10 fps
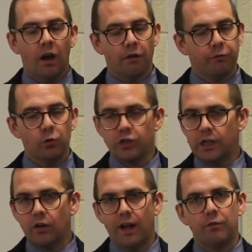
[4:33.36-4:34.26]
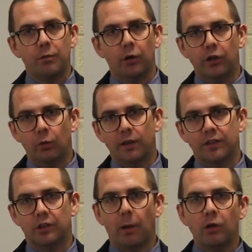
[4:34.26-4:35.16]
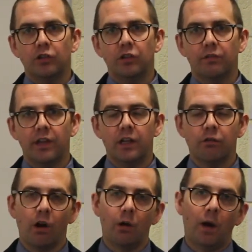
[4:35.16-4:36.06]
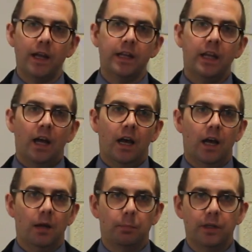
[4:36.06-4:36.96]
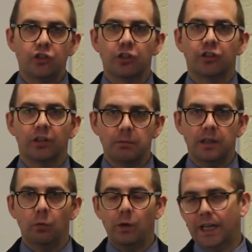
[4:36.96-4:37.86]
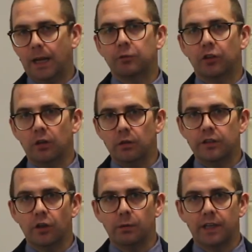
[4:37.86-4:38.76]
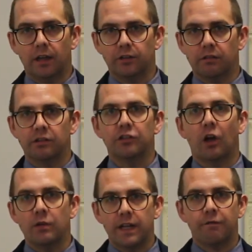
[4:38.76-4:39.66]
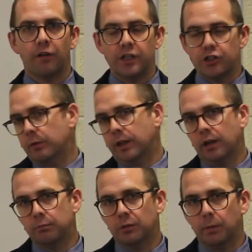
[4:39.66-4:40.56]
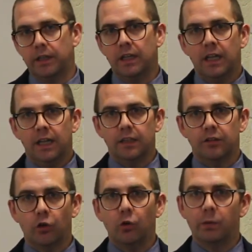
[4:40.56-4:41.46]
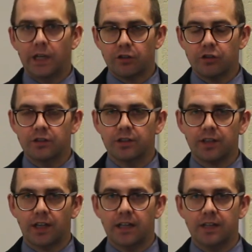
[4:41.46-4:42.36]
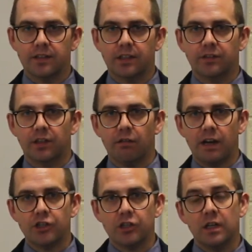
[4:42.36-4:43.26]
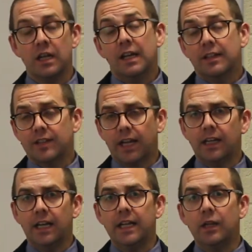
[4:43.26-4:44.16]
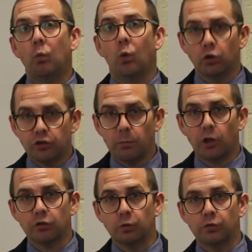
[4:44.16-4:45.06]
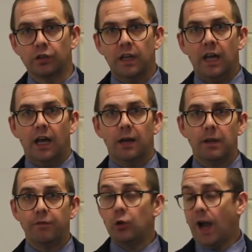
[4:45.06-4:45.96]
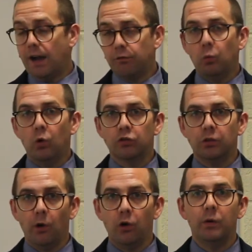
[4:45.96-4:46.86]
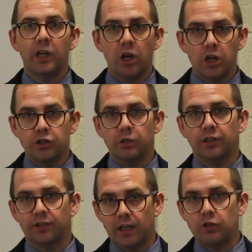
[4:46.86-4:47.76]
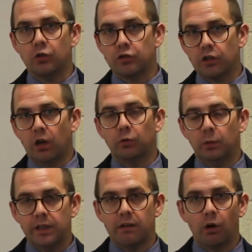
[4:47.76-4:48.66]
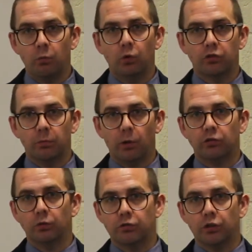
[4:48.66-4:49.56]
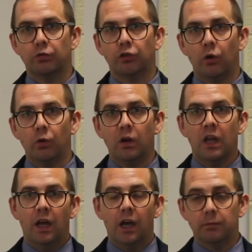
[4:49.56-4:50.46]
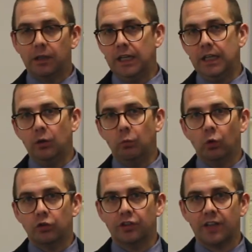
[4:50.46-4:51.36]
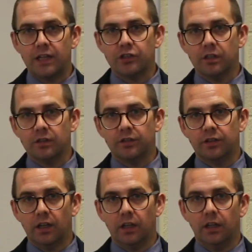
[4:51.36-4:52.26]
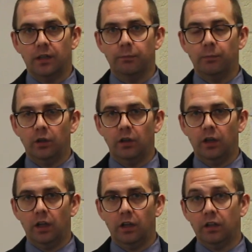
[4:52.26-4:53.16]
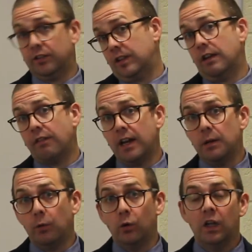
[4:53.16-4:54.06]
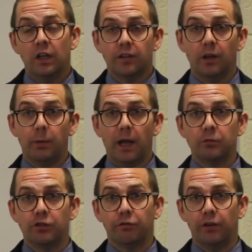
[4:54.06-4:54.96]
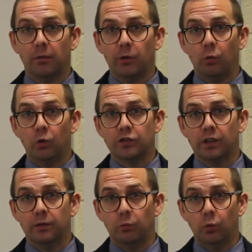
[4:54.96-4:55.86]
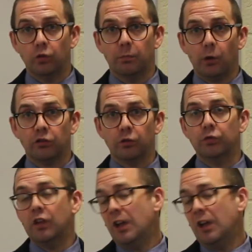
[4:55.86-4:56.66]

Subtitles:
Unfortunately, not everybody always disposes of it in the right way, but it's just something that we can absolutely do without. So there is no need for any chewing gum to be in school, and we'd ask you to take that into consideration. Secondly, water bottles. If you have a water bottle, we'd urge you to send your child with their own water bottle to school. Clearly, the water stations are still available, so they'll be able to fill up their water bottles,